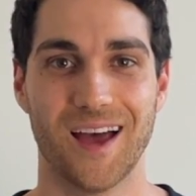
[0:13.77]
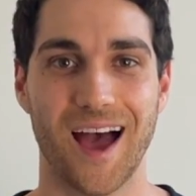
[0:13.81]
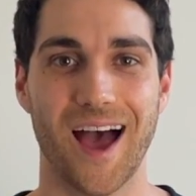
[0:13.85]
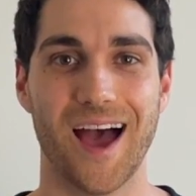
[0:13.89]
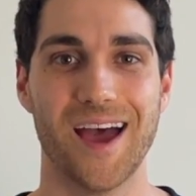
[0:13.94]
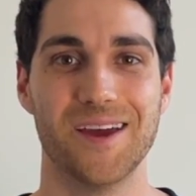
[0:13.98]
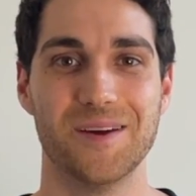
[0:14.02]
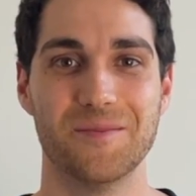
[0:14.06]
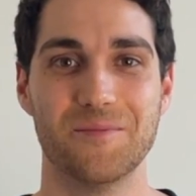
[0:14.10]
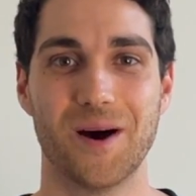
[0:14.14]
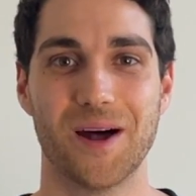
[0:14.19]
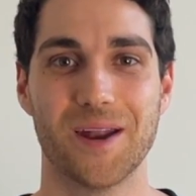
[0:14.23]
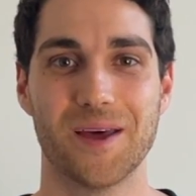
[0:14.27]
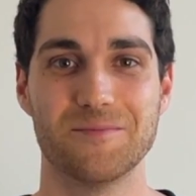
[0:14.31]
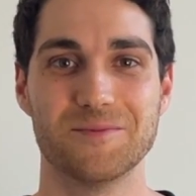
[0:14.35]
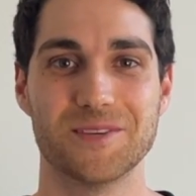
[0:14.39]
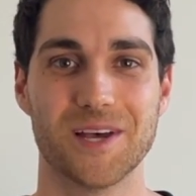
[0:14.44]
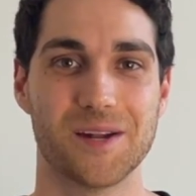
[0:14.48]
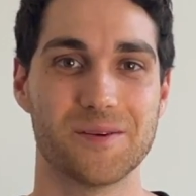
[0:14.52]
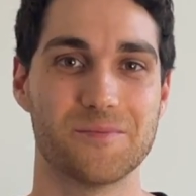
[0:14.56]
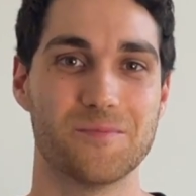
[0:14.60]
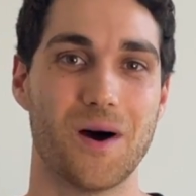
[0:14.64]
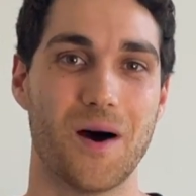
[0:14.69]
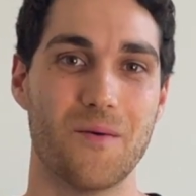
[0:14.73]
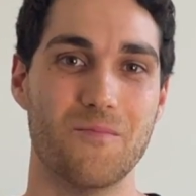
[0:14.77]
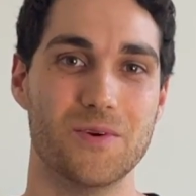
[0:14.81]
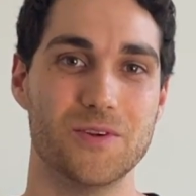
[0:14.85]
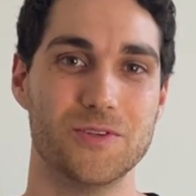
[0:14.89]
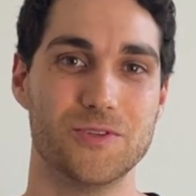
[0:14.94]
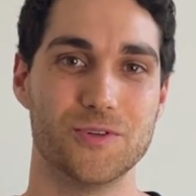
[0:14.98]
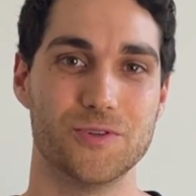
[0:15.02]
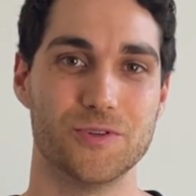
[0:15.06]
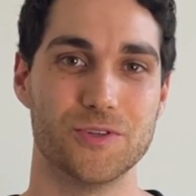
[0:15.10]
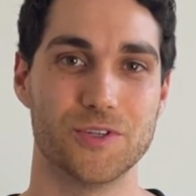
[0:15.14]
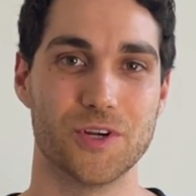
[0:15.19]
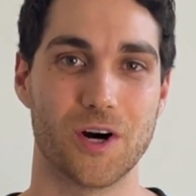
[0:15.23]
Hey, my name's Adam, I'm a
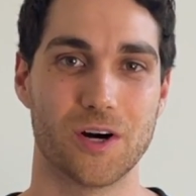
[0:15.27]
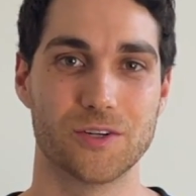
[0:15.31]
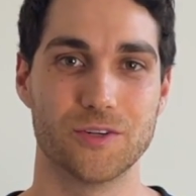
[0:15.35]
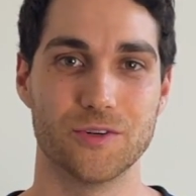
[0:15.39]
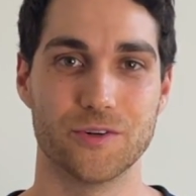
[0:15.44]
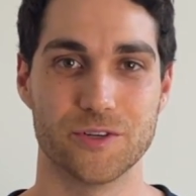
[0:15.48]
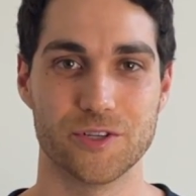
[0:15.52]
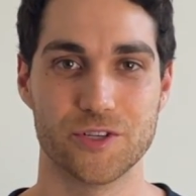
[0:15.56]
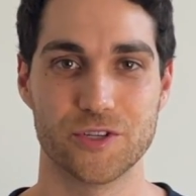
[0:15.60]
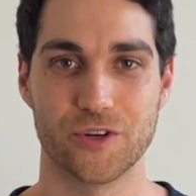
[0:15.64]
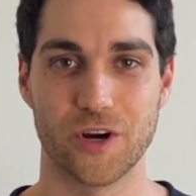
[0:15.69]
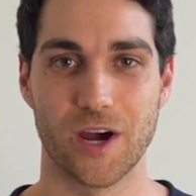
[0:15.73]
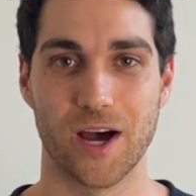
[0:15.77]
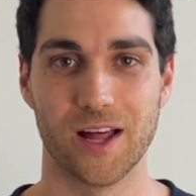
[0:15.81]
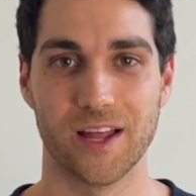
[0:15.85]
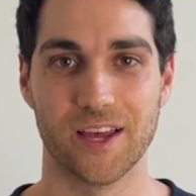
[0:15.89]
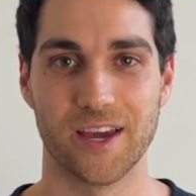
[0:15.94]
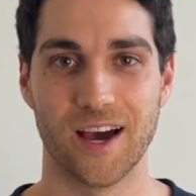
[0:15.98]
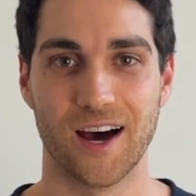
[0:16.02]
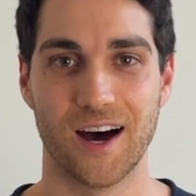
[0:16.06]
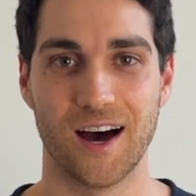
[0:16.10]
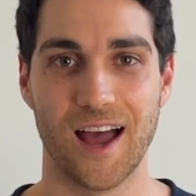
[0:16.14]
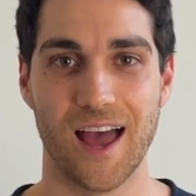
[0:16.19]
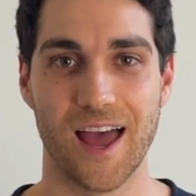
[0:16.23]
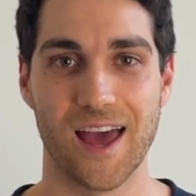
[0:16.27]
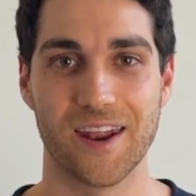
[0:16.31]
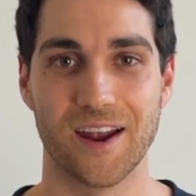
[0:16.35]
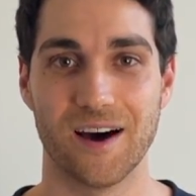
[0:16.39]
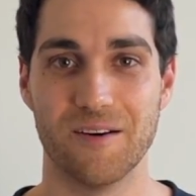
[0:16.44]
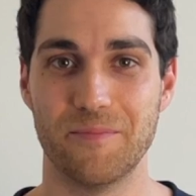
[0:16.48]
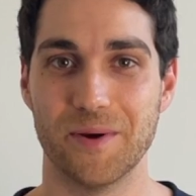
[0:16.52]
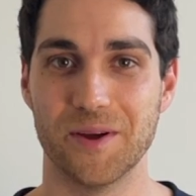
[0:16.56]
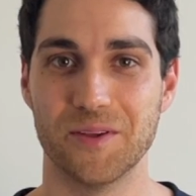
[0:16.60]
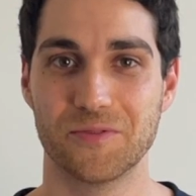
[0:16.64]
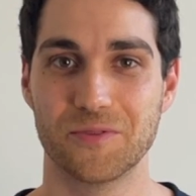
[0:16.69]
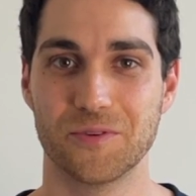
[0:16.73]
junior doctor in Australia, and
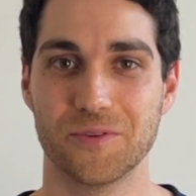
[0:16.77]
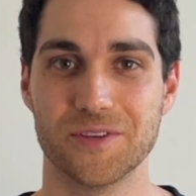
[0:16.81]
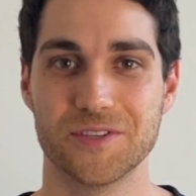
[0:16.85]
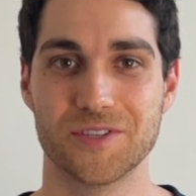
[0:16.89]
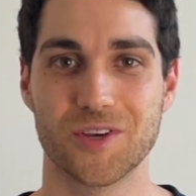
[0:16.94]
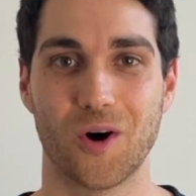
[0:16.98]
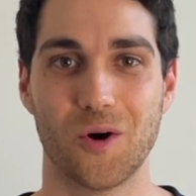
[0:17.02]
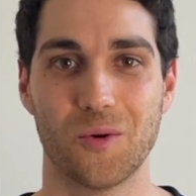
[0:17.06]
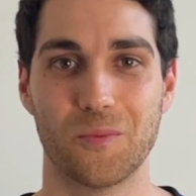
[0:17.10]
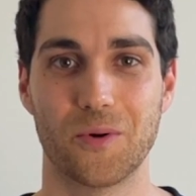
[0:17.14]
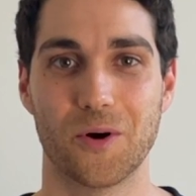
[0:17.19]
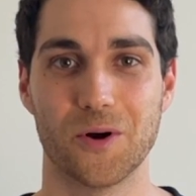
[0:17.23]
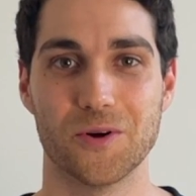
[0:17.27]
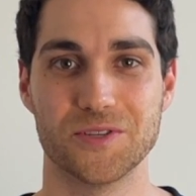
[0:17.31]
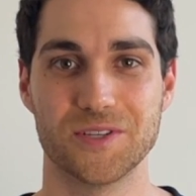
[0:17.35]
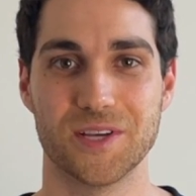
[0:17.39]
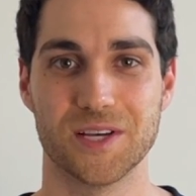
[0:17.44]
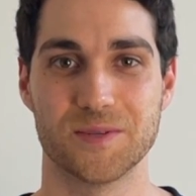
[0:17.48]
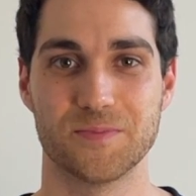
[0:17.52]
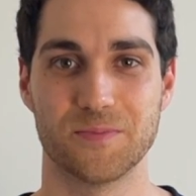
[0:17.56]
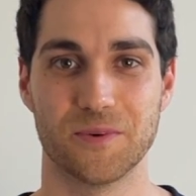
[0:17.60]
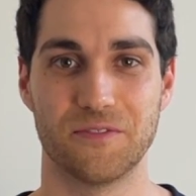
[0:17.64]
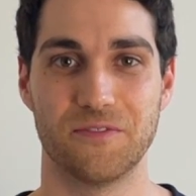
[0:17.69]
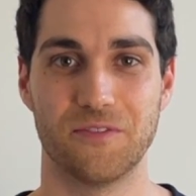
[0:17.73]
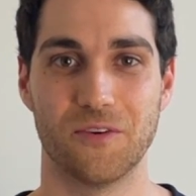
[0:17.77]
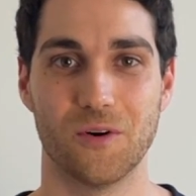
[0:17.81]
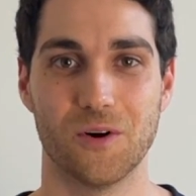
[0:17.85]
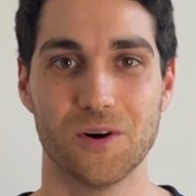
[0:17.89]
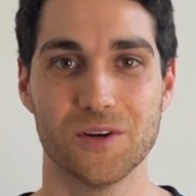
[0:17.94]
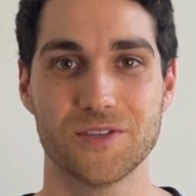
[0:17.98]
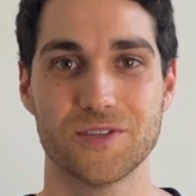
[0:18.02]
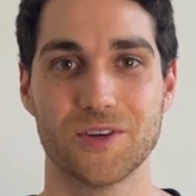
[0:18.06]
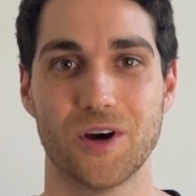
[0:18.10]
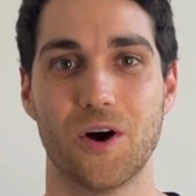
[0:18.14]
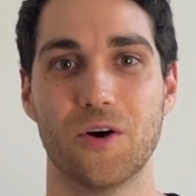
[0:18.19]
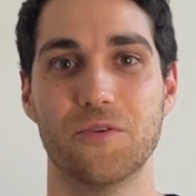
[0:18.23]
I've been through this whole process before,
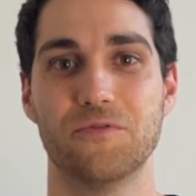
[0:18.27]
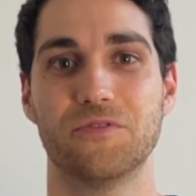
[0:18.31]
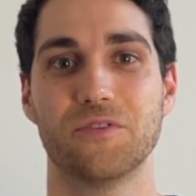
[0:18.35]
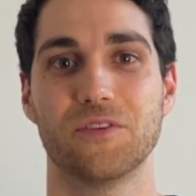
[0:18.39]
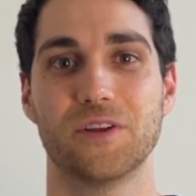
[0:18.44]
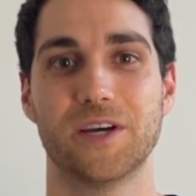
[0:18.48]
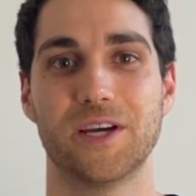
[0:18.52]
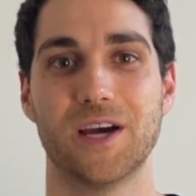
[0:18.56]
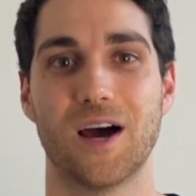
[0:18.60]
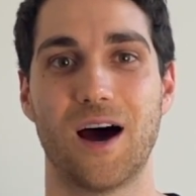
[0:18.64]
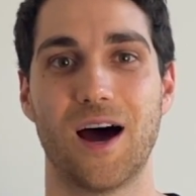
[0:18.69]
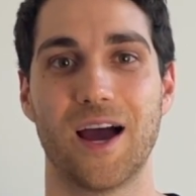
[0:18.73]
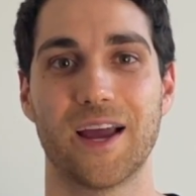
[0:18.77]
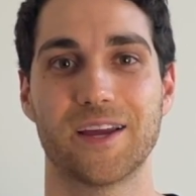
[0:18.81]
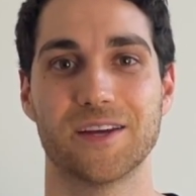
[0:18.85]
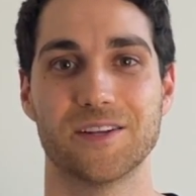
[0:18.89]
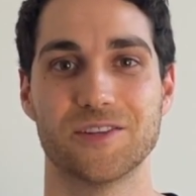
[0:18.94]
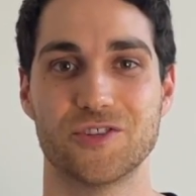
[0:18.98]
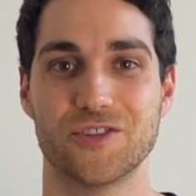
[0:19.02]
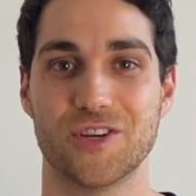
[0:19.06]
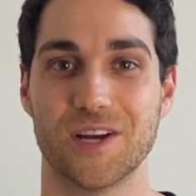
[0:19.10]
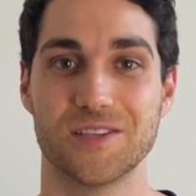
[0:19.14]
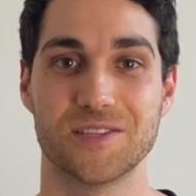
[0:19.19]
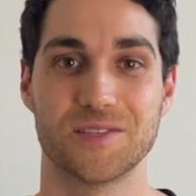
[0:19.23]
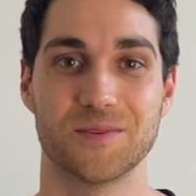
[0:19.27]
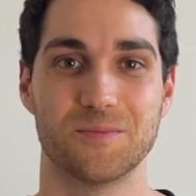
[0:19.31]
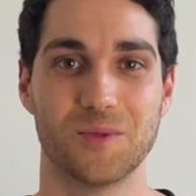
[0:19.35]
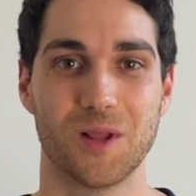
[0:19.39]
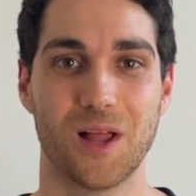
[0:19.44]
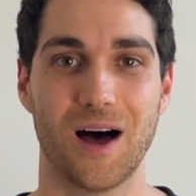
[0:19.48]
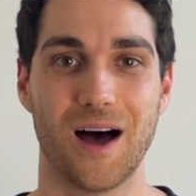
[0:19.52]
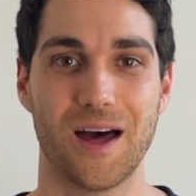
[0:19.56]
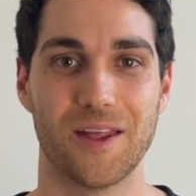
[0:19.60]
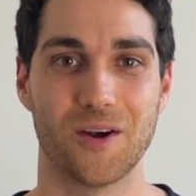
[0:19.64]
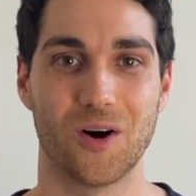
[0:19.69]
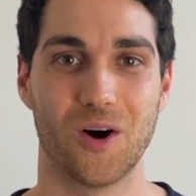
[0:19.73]
so hopefully I can shed some
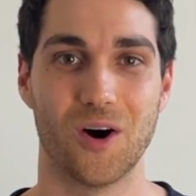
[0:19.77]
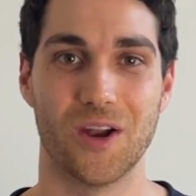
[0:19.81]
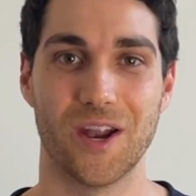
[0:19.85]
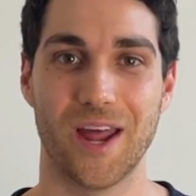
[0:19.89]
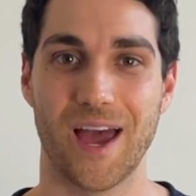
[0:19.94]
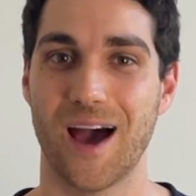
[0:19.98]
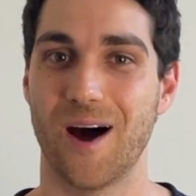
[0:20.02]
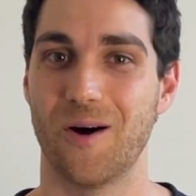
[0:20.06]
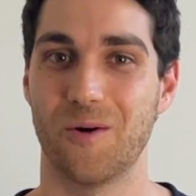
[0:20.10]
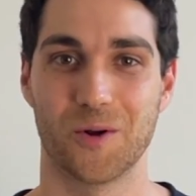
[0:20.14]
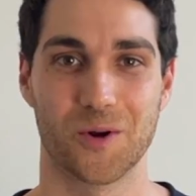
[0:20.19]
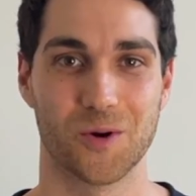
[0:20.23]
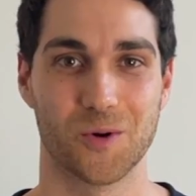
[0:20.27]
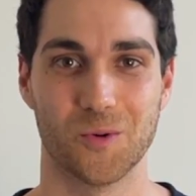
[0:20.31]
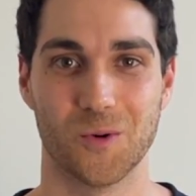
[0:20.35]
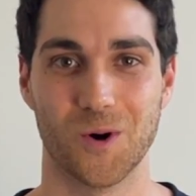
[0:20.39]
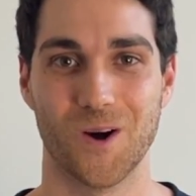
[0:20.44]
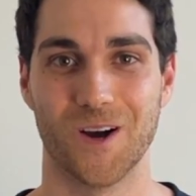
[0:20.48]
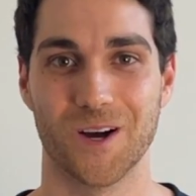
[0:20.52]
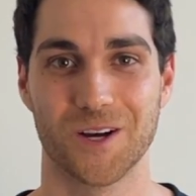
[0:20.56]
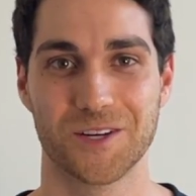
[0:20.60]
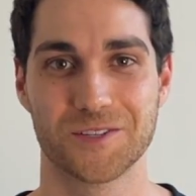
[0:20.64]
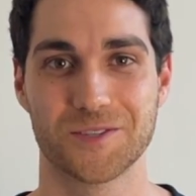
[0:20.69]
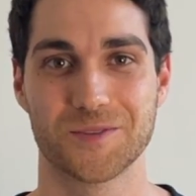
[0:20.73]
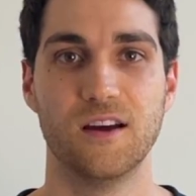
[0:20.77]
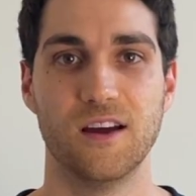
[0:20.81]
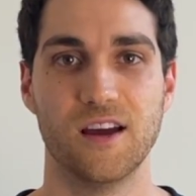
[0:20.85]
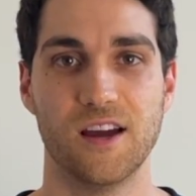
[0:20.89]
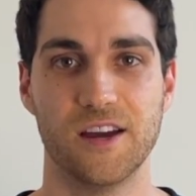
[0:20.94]
light on how it all works.